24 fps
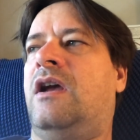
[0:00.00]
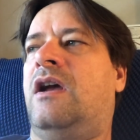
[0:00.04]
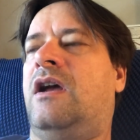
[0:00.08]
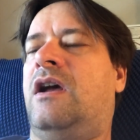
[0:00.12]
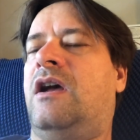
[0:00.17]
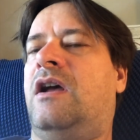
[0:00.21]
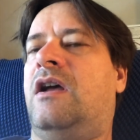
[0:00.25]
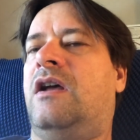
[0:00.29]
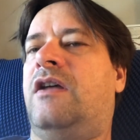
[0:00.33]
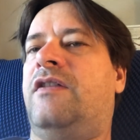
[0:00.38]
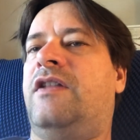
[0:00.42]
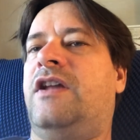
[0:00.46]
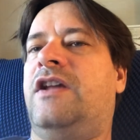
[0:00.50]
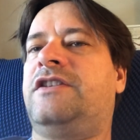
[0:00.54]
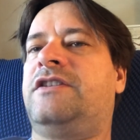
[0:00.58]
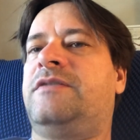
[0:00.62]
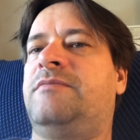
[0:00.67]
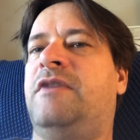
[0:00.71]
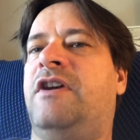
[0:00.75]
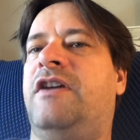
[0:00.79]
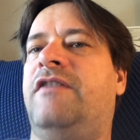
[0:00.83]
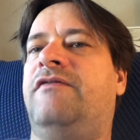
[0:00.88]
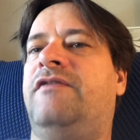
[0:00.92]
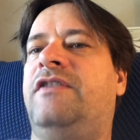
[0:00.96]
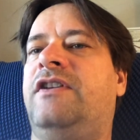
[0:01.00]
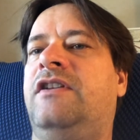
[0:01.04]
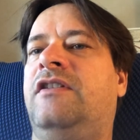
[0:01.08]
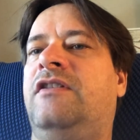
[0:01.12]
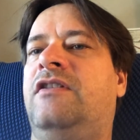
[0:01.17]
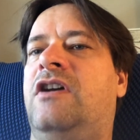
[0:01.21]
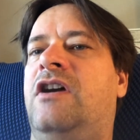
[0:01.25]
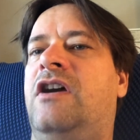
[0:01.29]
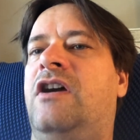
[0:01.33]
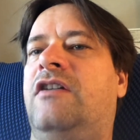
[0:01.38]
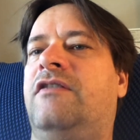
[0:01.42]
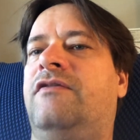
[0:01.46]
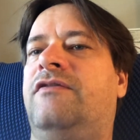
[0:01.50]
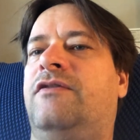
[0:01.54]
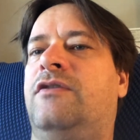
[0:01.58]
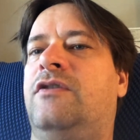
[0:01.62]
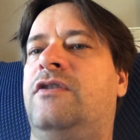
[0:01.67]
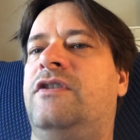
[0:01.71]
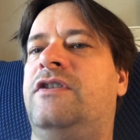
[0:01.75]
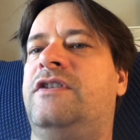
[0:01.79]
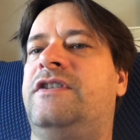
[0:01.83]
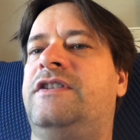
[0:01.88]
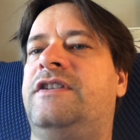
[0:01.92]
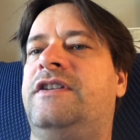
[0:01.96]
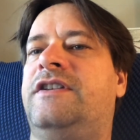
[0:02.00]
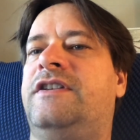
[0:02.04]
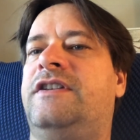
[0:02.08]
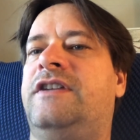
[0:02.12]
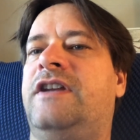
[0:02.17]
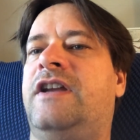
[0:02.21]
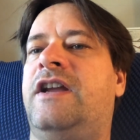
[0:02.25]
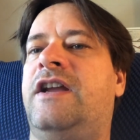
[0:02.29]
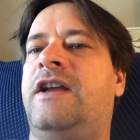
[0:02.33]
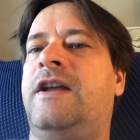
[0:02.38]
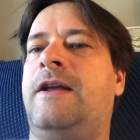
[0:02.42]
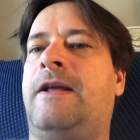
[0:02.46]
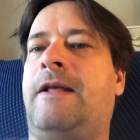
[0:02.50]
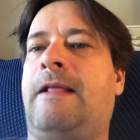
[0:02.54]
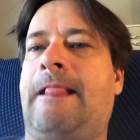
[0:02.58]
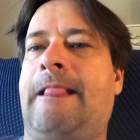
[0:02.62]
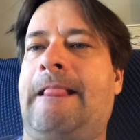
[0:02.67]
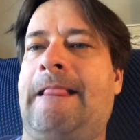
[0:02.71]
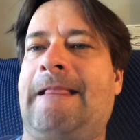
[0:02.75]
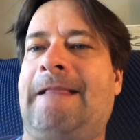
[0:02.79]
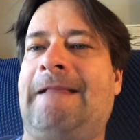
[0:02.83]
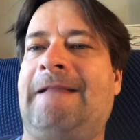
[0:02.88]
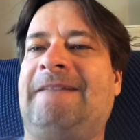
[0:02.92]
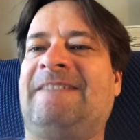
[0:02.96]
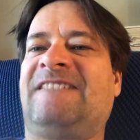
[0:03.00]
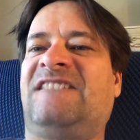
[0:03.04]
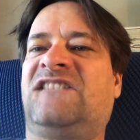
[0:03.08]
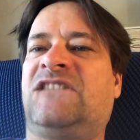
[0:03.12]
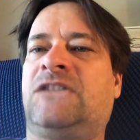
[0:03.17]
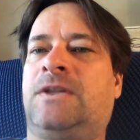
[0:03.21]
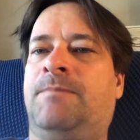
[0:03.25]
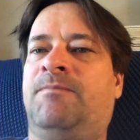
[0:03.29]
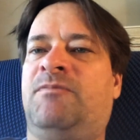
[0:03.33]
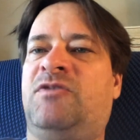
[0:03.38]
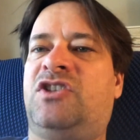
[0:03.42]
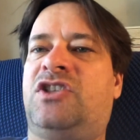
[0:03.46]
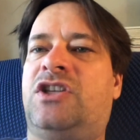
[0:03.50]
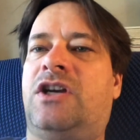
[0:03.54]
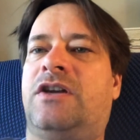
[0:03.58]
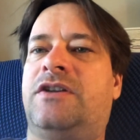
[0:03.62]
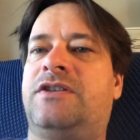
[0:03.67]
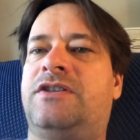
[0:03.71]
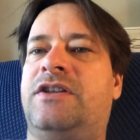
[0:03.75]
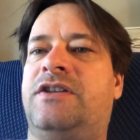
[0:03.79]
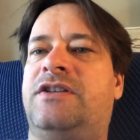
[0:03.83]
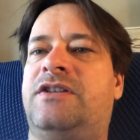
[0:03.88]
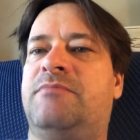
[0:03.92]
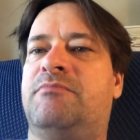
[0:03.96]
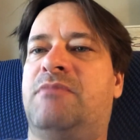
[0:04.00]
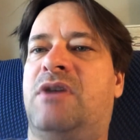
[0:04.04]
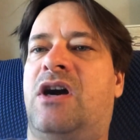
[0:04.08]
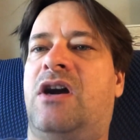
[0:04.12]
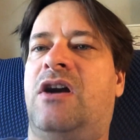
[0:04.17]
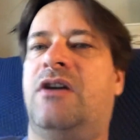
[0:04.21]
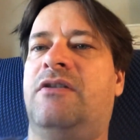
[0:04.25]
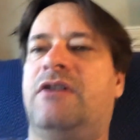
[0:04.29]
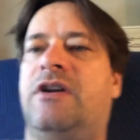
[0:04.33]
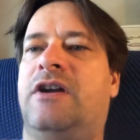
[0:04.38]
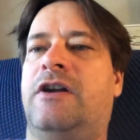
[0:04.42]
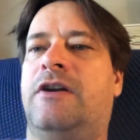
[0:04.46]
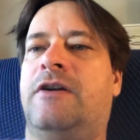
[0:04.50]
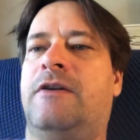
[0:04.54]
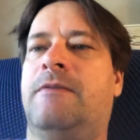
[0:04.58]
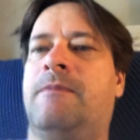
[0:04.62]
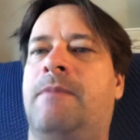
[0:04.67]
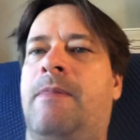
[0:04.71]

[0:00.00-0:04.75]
That's my vlog for today. Talk to you tomorrow.